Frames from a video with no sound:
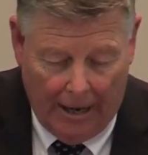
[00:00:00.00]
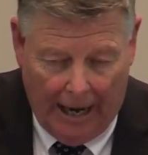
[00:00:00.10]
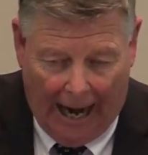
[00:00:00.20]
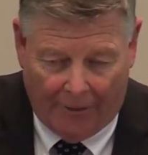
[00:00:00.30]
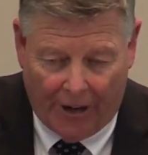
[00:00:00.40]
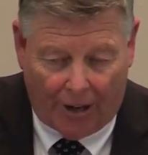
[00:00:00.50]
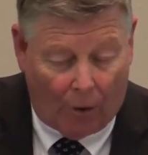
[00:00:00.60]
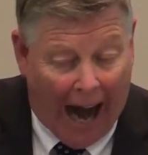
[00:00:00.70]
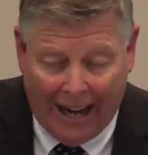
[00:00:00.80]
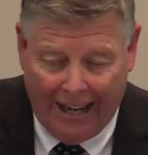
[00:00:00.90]
and they're
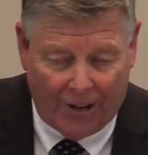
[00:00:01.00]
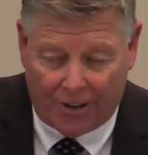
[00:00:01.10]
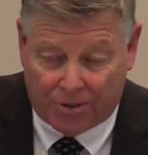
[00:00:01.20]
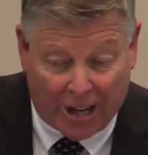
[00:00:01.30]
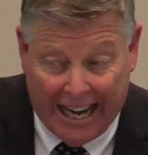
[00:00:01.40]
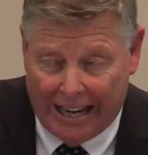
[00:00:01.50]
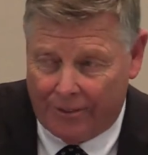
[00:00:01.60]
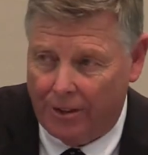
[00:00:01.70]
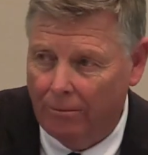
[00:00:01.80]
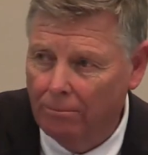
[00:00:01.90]
grinding their
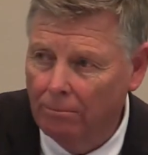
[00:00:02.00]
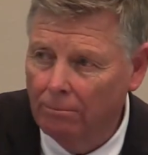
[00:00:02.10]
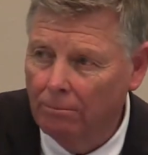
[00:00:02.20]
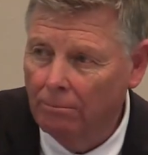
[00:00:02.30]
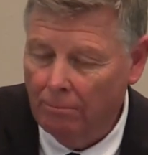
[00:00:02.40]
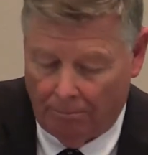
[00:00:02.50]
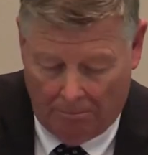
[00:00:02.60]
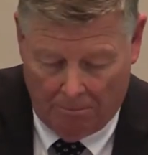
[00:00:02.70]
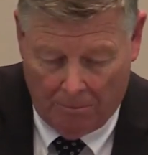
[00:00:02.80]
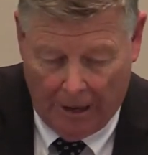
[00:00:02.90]
teeth,
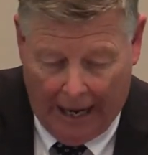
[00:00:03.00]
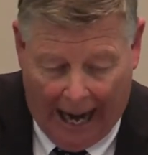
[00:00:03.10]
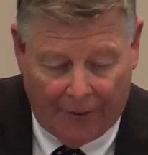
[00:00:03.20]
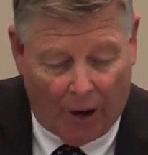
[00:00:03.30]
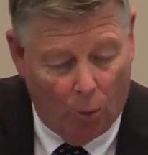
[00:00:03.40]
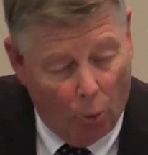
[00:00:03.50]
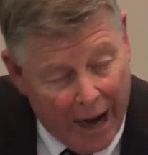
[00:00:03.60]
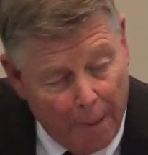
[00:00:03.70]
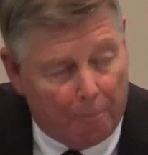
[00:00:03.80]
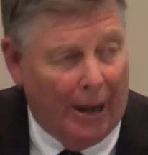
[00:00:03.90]
and they're
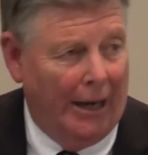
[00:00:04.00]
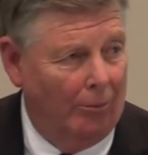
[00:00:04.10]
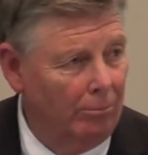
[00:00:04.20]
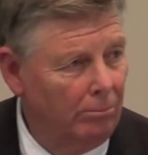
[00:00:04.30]
weeping.